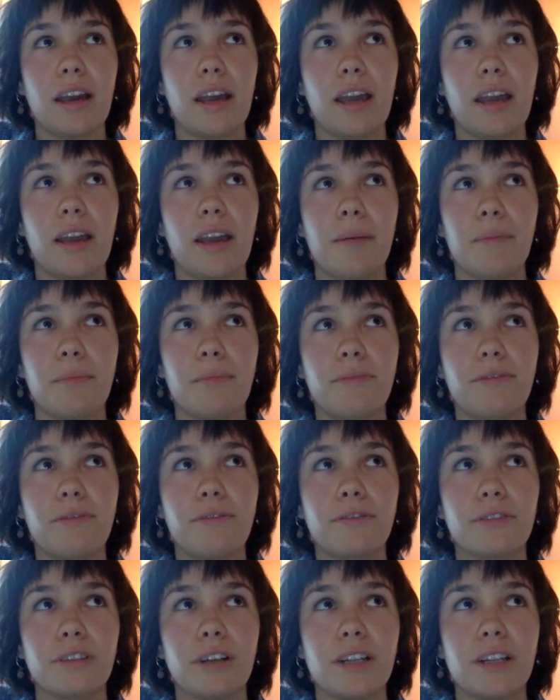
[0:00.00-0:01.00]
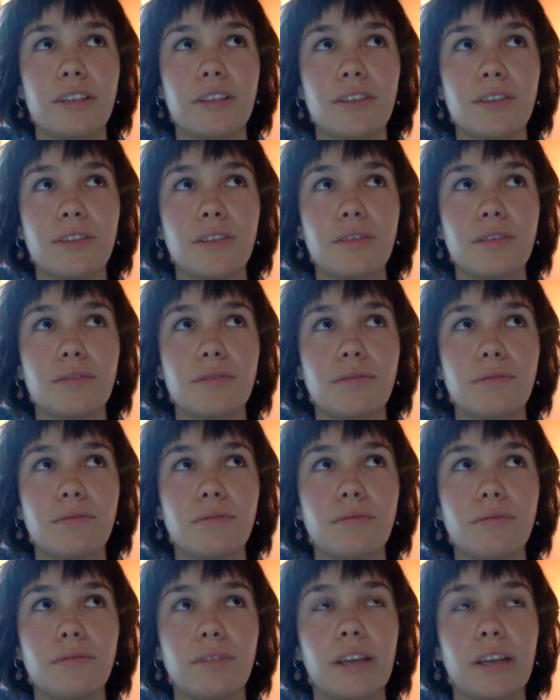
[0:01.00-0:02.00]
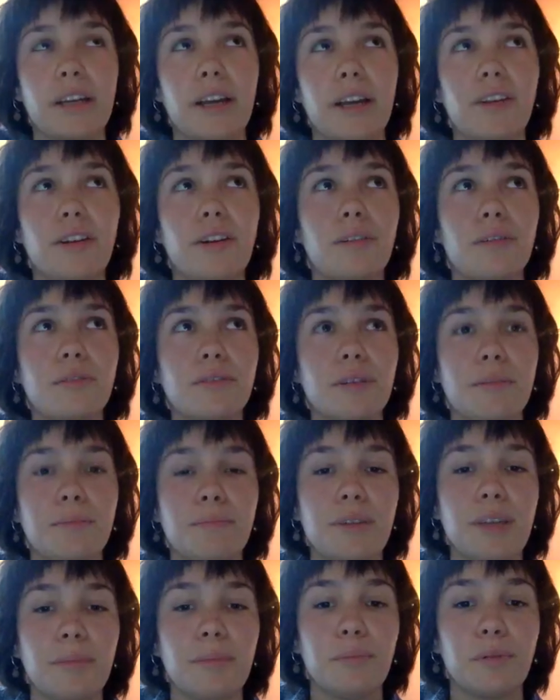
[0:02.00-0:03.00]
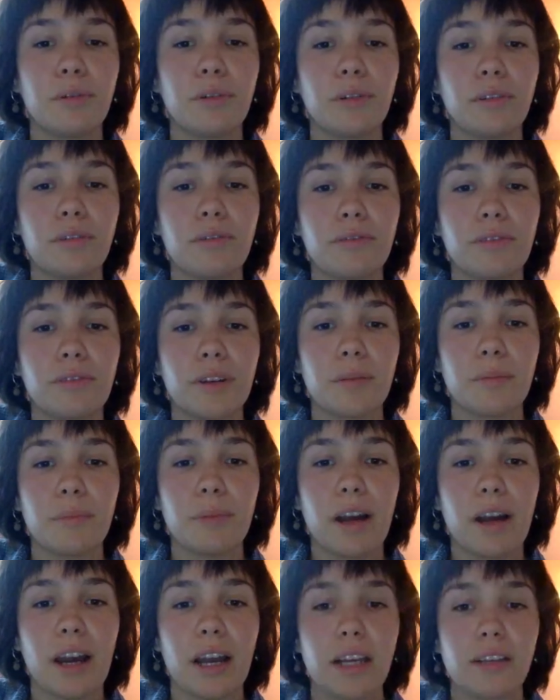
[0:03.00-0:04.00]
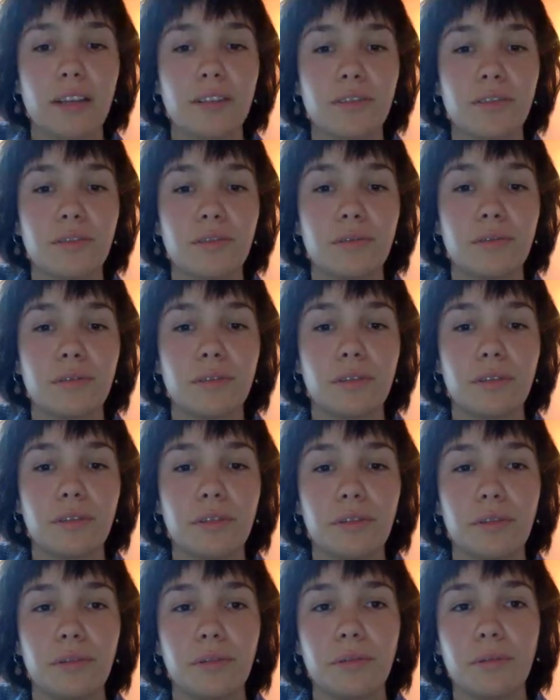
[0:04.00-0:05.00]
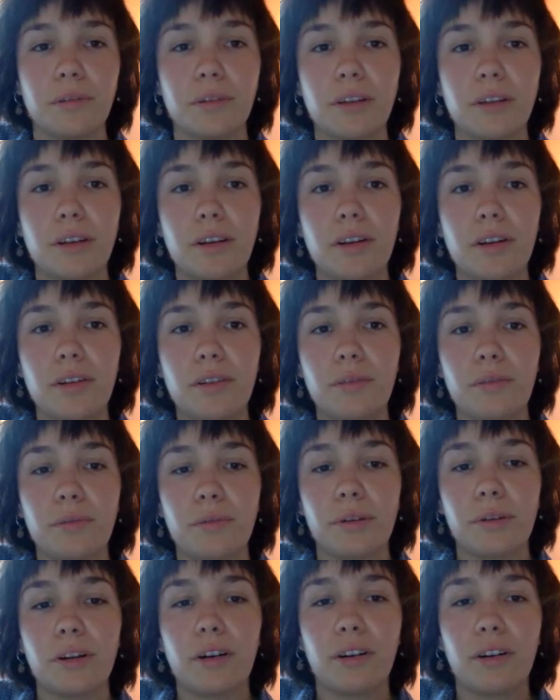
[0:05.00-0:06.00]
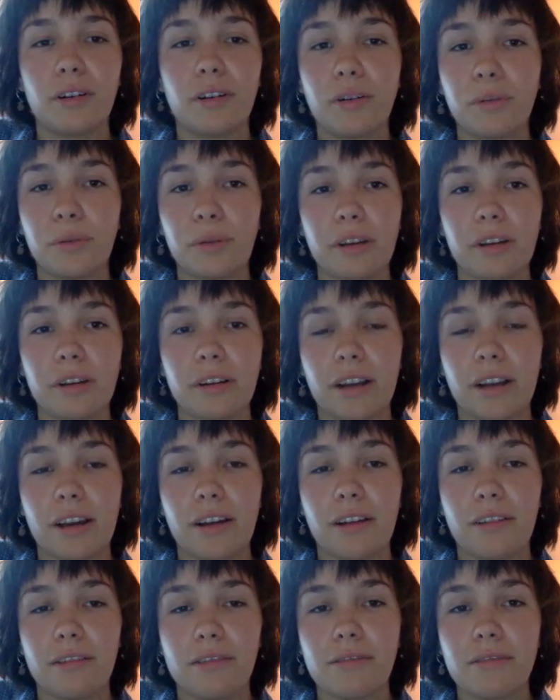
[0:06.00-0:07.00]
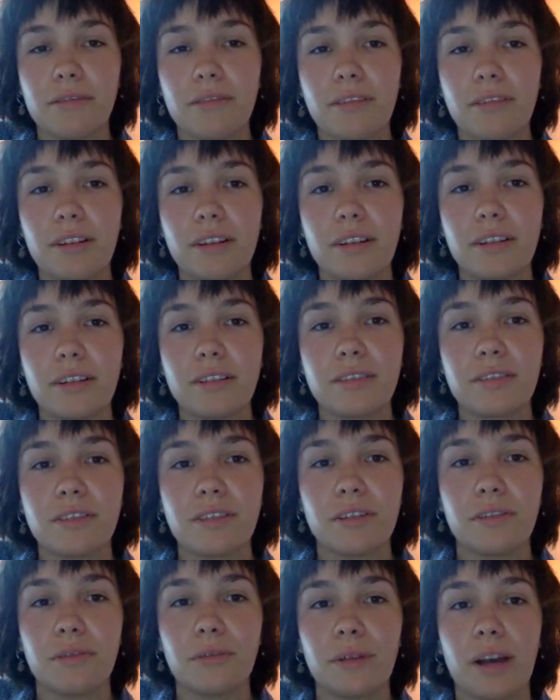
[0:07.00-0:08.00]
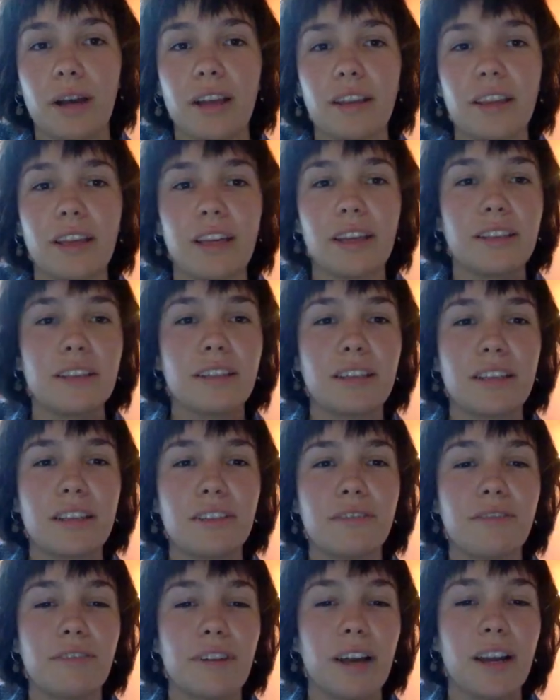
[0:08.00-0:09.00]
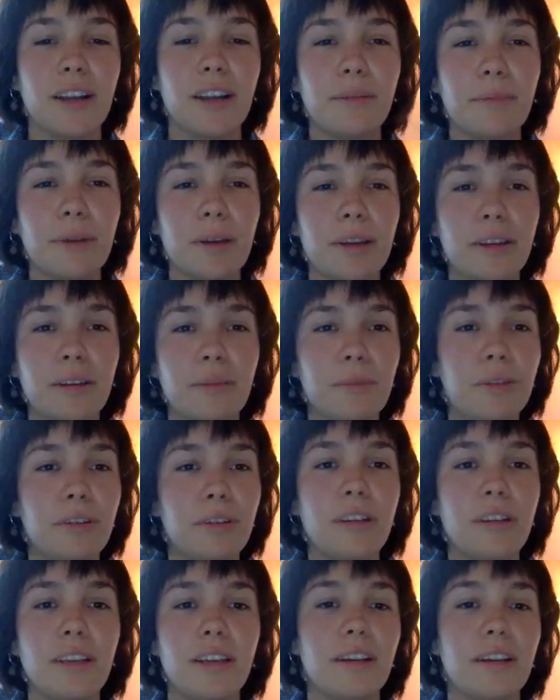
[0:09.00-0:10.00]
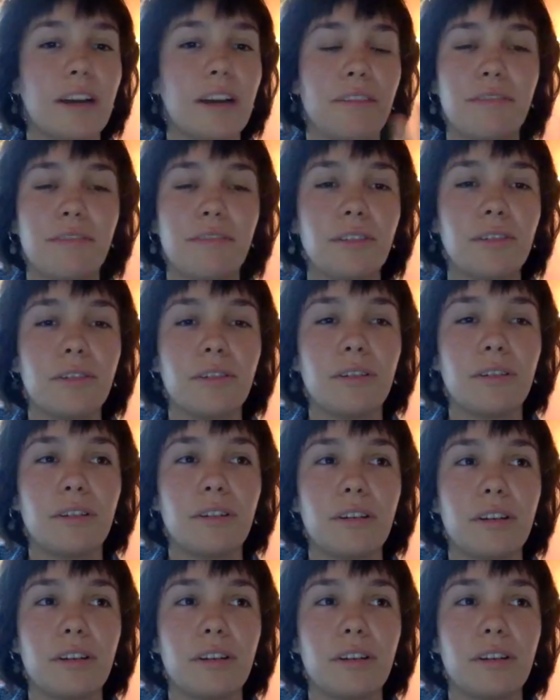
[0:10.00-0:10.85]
am friends, like I know some people from high school who were all queer now. So I like can find my community here. I feel